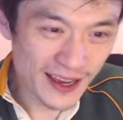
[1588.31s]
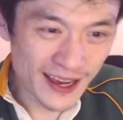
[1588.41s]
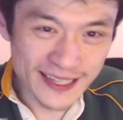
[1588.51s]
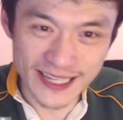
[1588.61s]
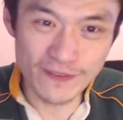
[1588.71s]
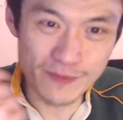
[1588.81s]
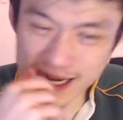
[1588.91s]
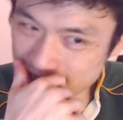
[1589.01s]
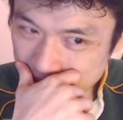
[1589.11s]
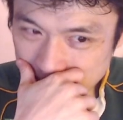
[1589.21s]
7
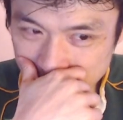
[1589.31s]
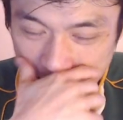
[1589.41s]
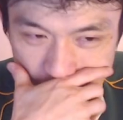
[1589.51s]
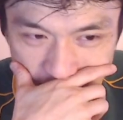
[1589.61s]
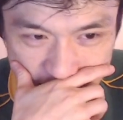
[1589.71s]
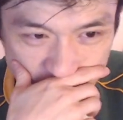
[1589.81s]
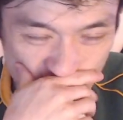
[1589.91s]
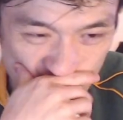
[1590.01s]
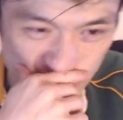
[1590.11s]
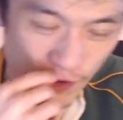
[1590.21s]
minutes into the game, gets the
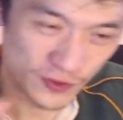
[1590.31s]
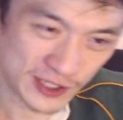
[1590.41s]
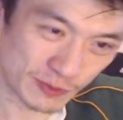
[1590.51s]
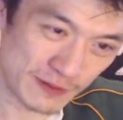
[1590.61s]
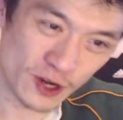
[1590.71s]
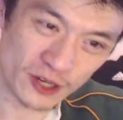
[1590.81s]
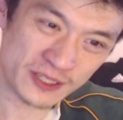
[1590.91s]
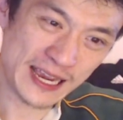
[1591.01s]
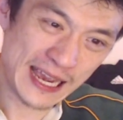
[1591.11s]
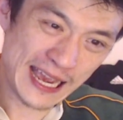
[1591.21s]
first try for the Springboks,
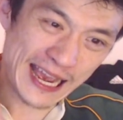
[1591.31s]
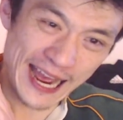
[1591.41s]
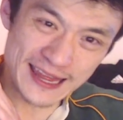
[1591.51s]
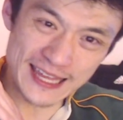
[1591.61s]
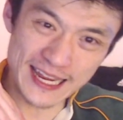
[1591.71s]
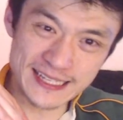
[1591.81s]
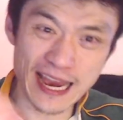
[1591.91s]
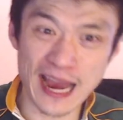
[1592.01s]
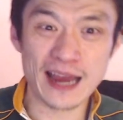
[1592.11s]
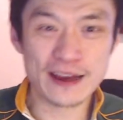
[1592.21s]
and then
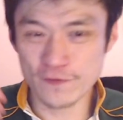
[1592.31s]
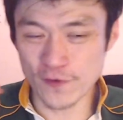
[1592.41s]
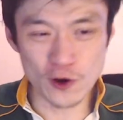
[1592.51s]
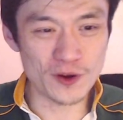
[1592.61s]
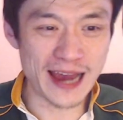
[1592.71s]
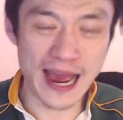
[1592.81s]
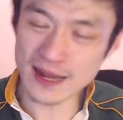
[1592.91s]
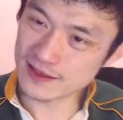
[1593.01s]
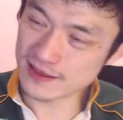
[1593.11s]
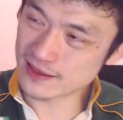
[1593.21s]
follow
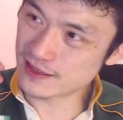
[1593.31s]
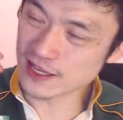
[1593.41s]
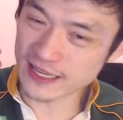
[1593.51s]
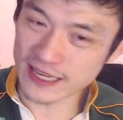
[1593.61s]
that, the